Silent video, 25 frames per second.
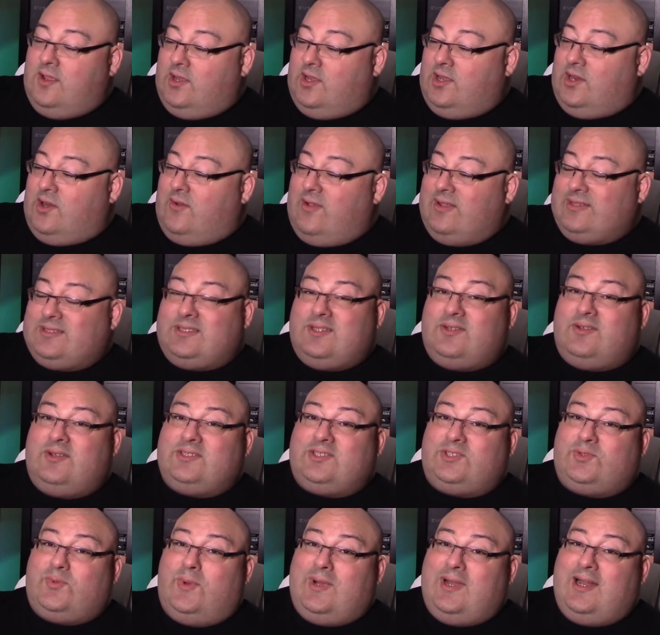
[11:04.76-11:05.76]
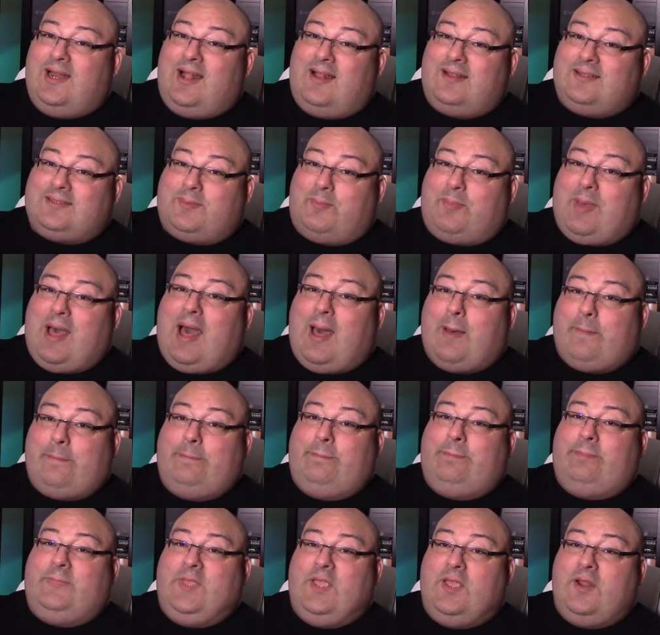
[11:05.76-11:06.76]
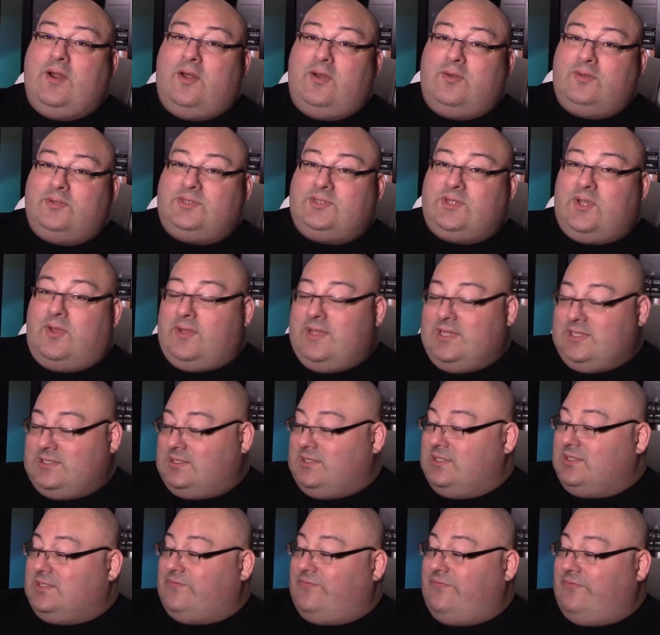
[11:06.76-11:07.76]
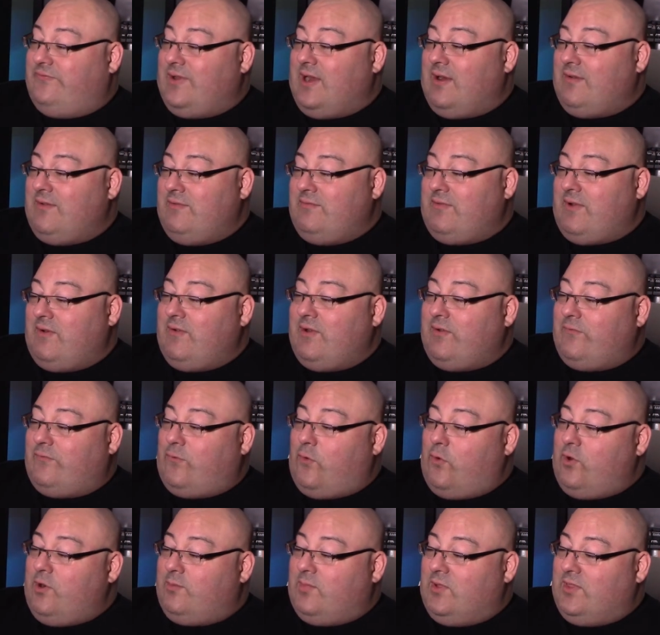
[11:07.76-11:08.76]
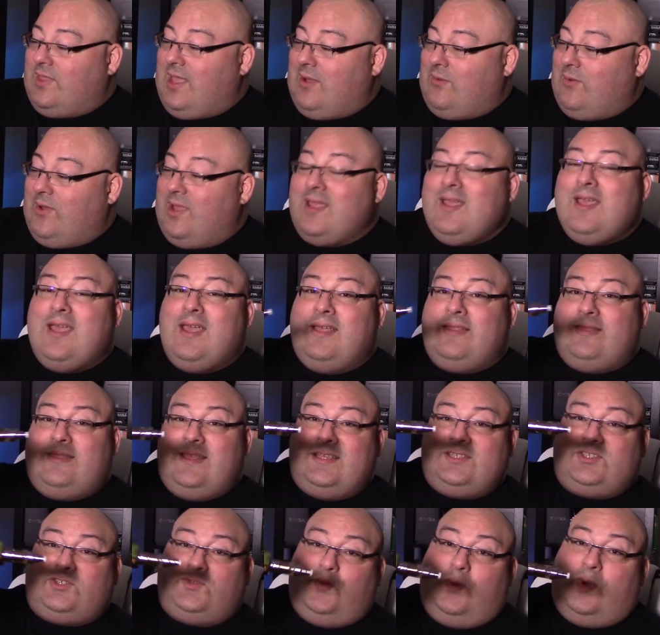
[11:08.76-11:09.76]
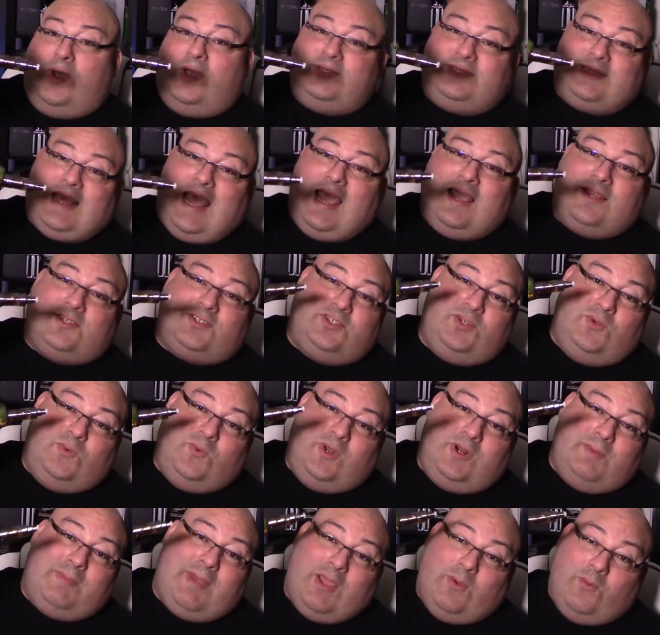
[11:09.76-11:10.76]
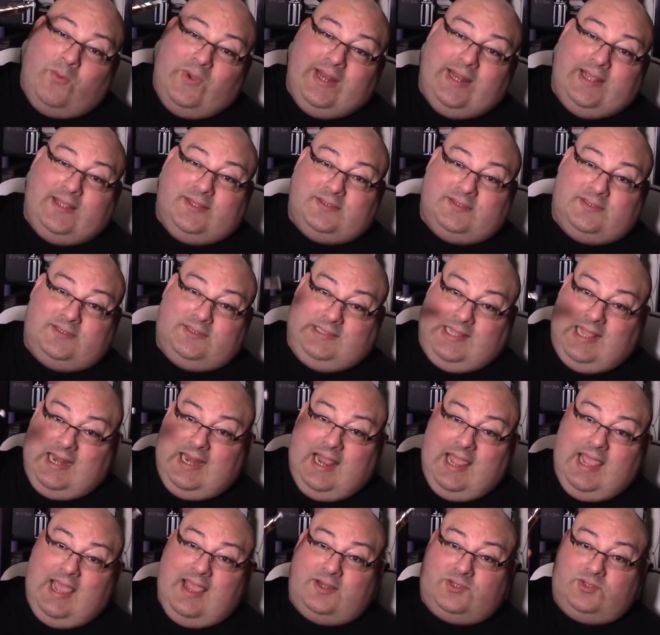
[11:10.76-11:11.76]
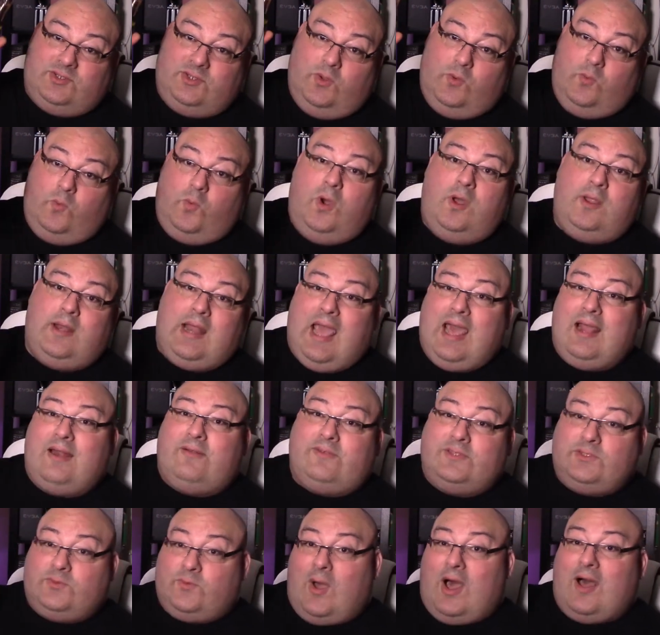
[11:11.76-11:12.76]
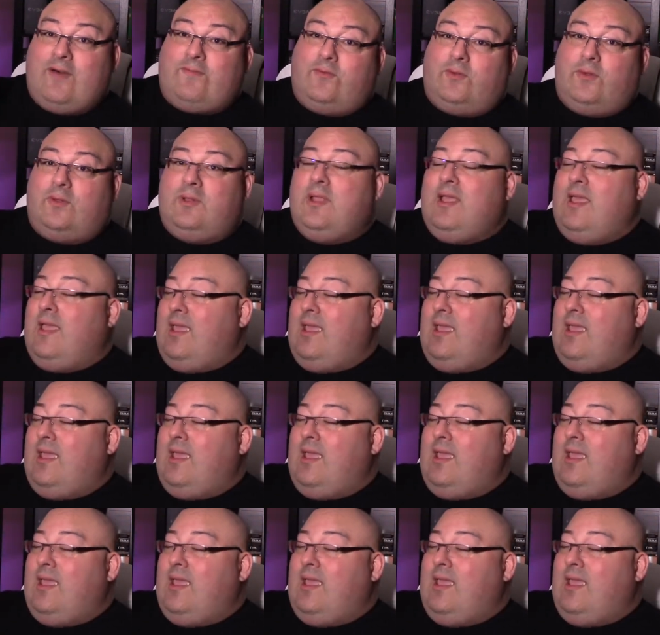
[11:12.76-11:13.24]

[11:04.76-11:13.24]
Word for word: You know, as little as $20 a pop you know so it's it's very very affordable that way this was actually one of my winnings that I actually won out of his waffle